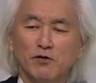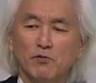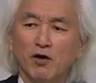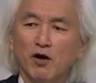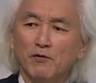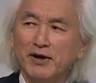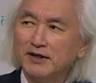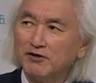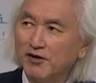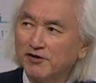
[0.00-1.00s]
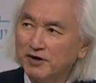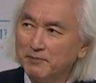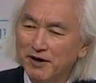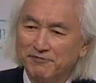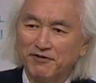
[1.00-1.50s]
We're already talking
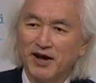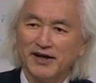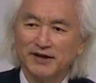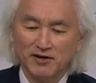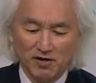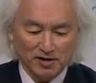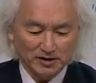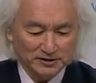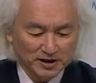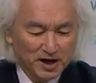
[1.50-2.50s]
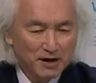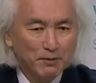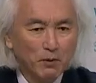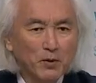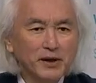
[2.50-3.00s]
about flying cars.
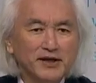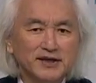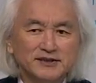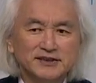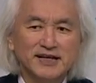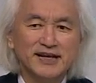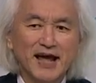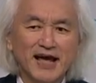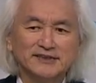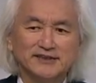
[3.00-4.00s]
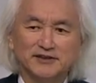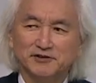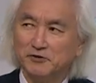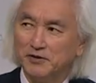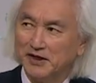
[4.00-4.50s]
But what is NASA
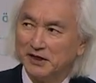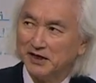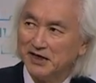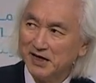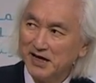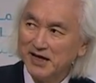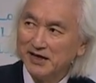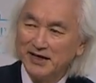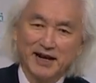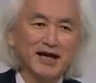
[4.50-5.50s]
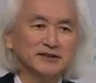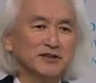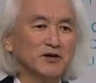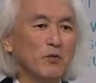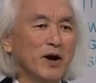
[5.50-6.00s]
doing?
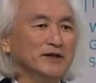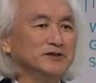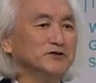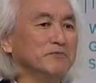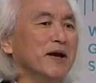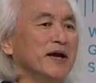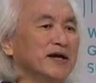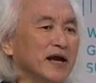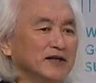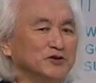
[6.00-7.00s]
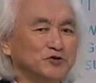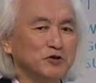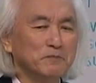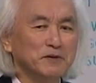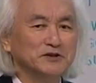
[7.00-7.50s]
NASA wants to make a
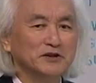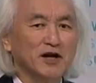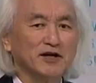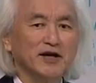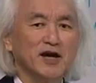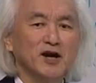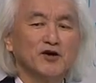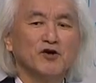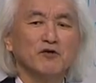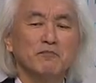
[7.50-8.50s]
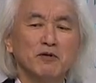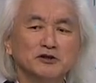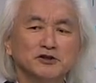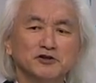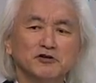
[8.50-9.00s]
supersonic
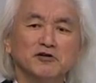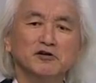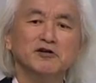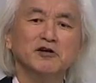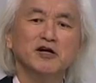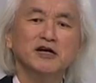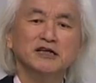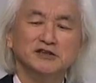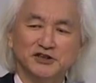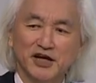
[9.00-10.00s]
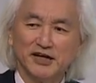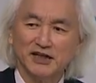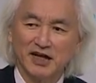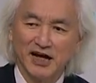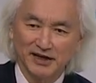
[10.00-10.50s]
commercial
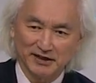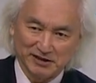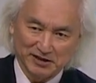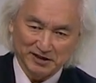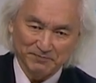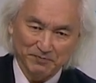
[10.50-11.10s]
jetliner.